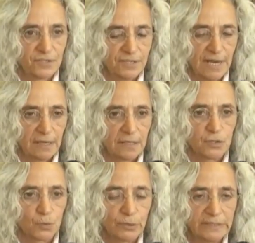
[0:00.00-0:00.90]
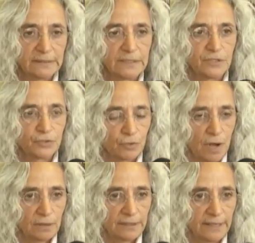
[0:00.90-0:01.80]
the state is really
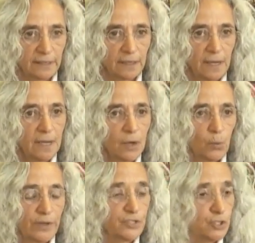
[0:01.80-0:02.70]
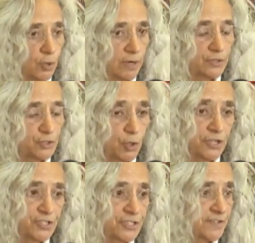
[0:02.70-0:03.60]
struggling with short,
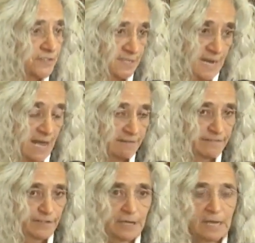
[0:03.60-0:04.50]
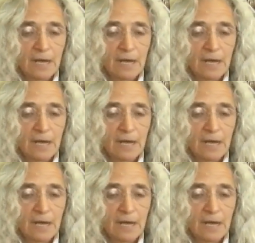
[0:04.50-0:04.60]
shortages of staff,